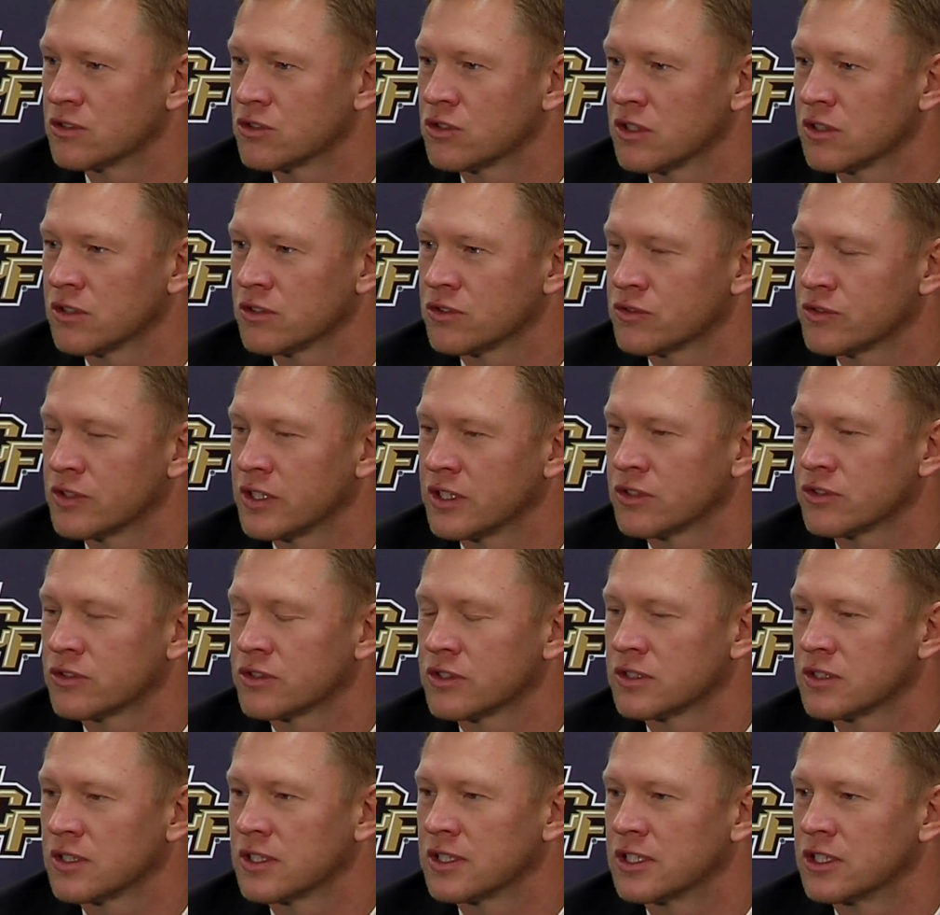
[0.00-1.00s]
Charles
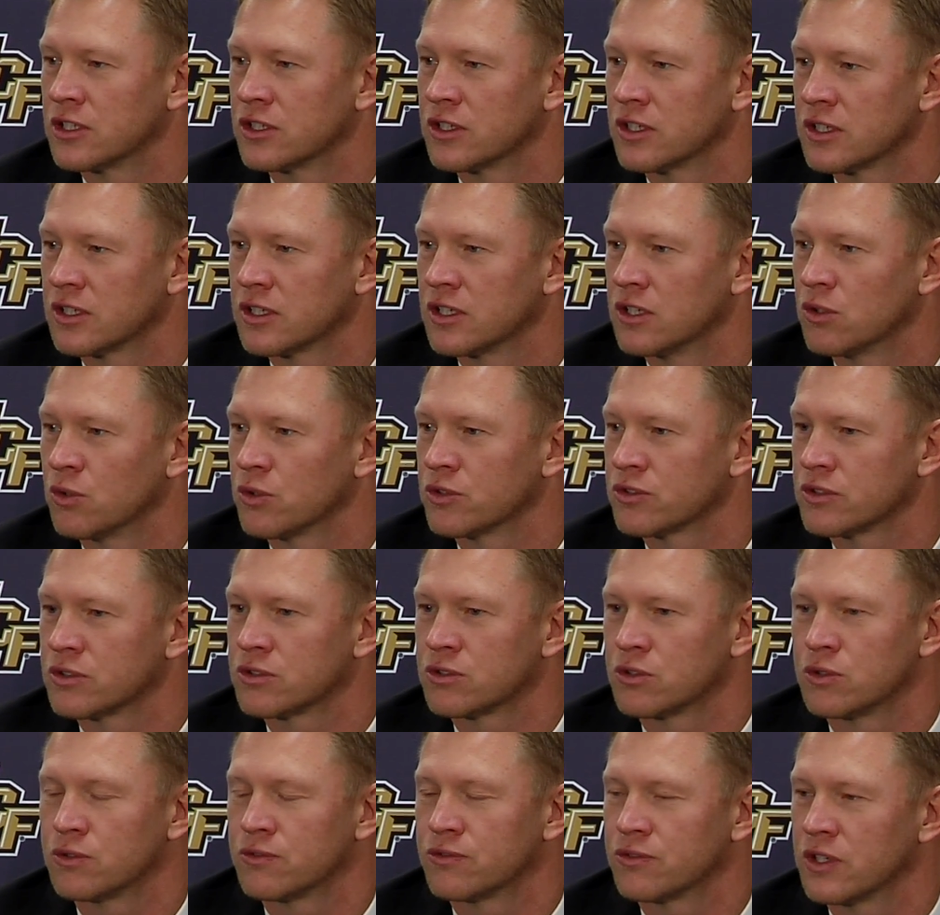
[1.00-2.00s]
Nelson, a year ago, was a
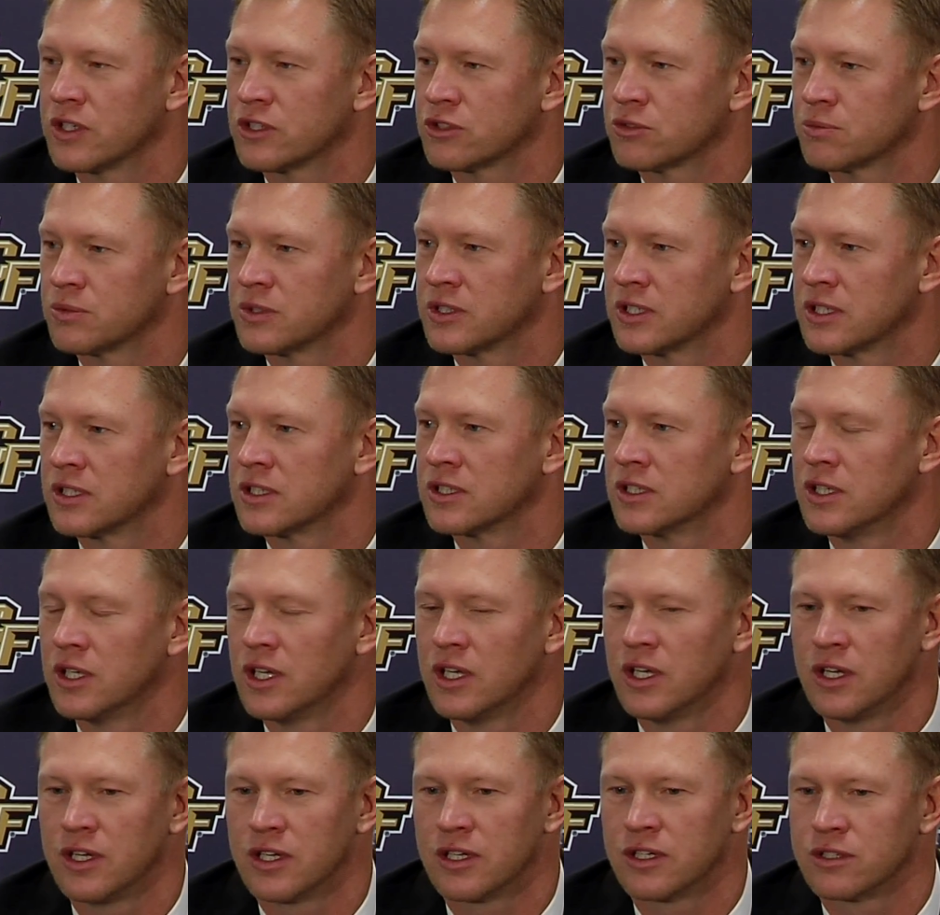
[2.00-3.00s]
true freshman and
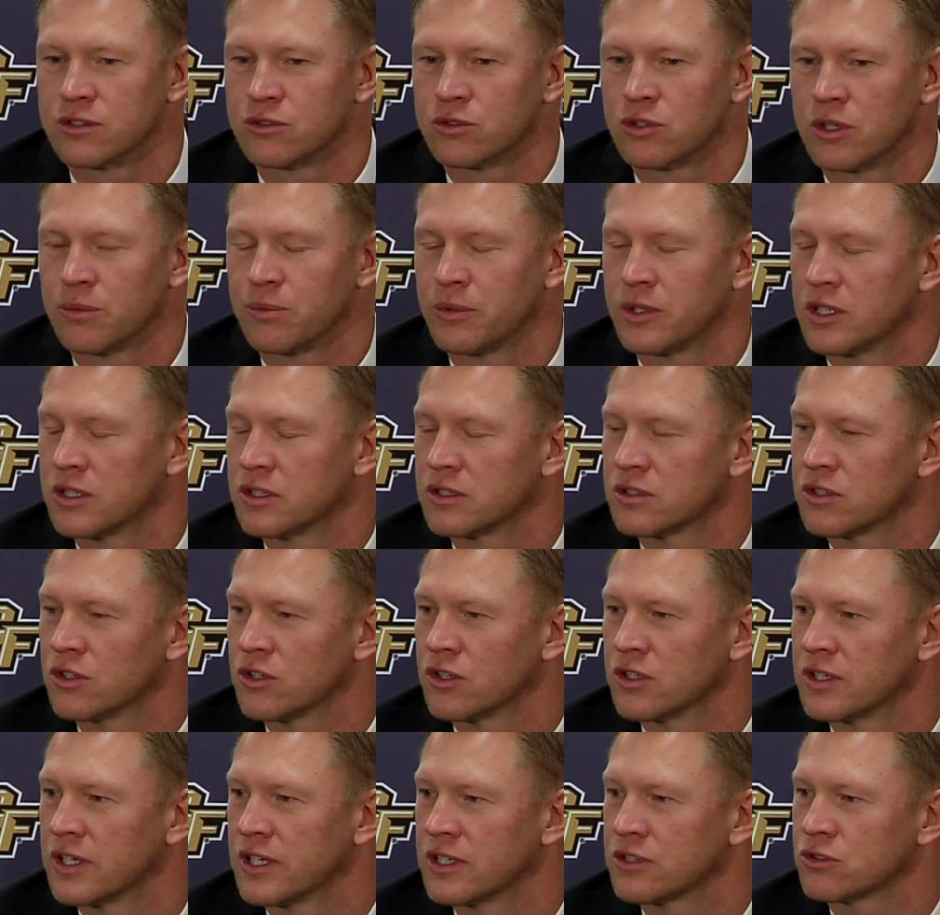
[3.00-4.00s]
contributed to
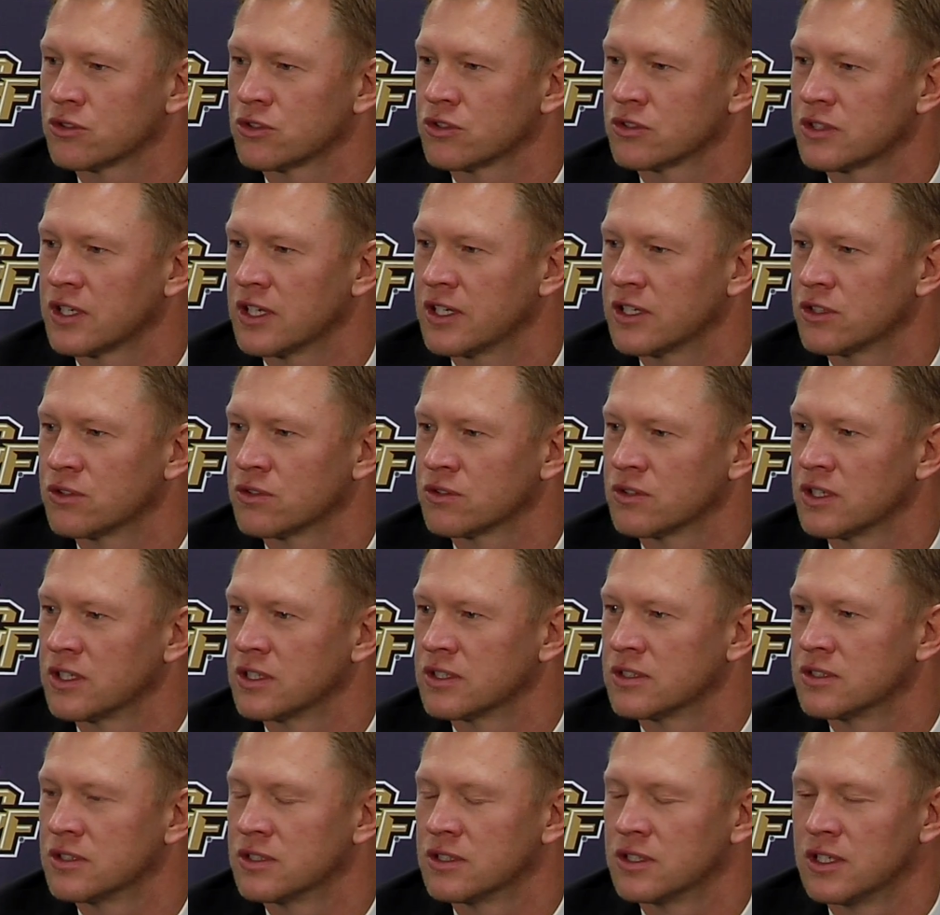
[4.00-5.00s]
our national title
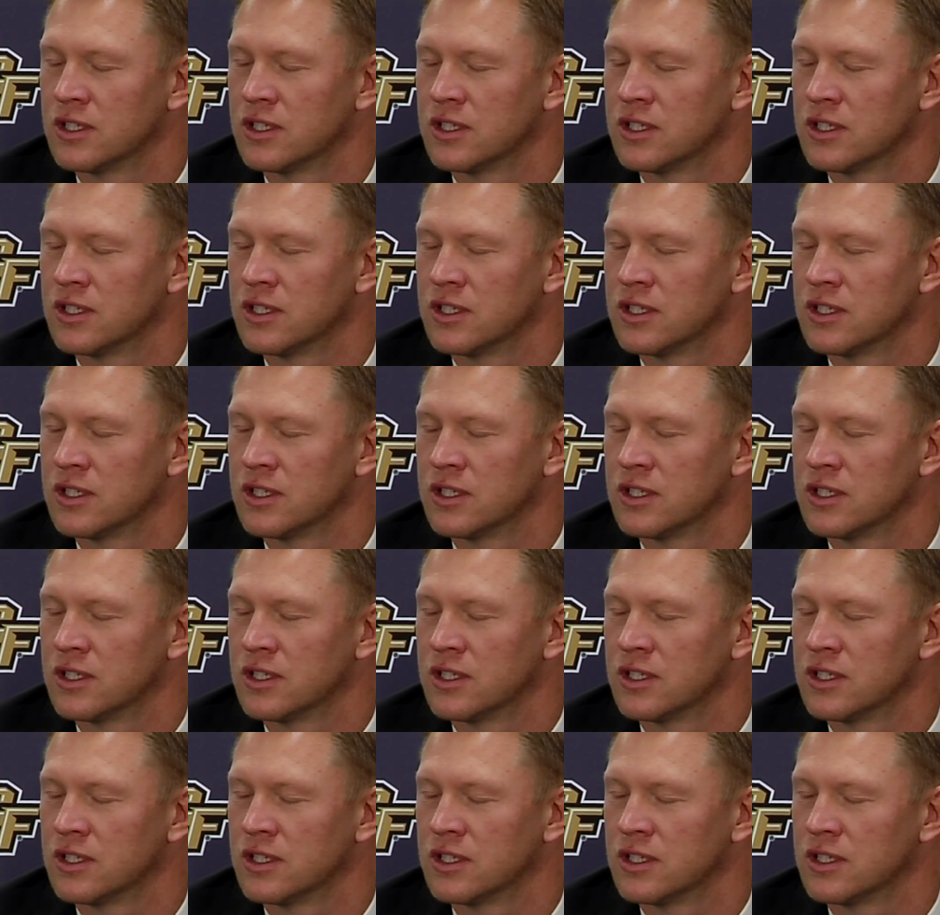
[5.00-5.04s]
run.